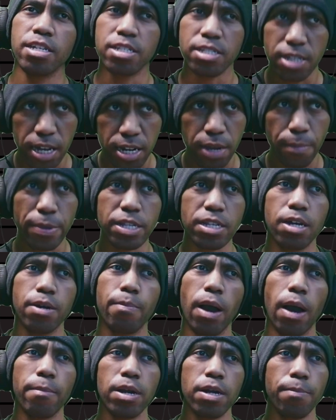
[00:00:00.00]
It's kind of a bit
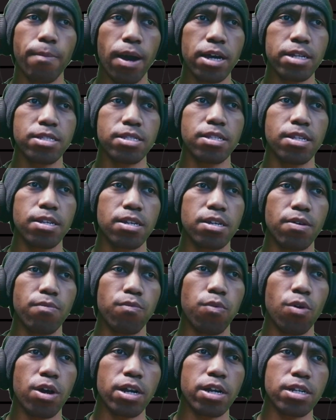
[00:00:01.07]
a bummer, but
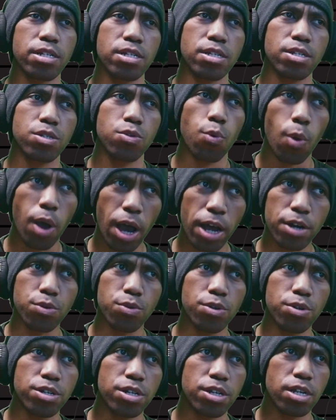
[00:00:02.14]
for the one
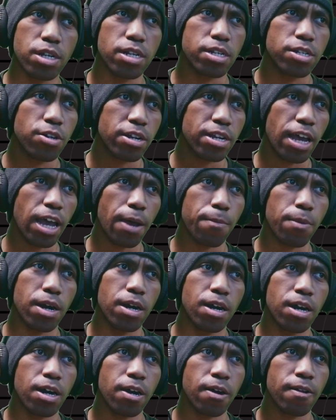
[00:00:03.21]
who don't have
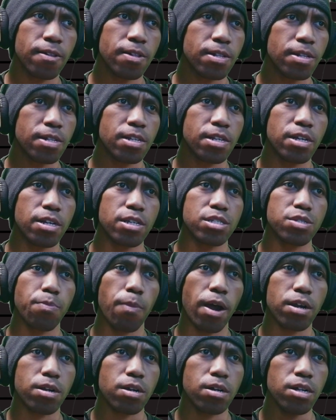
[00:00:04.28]
a
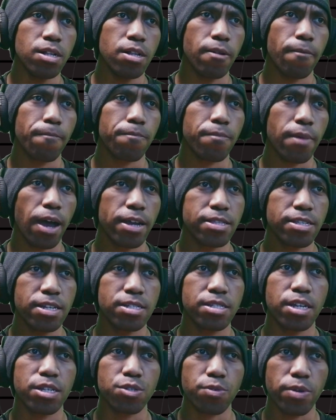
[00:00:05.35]
sparkle, I
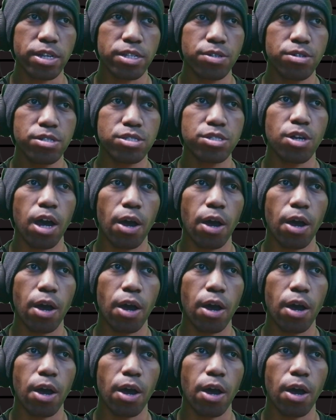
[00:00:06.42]
think that's quite good.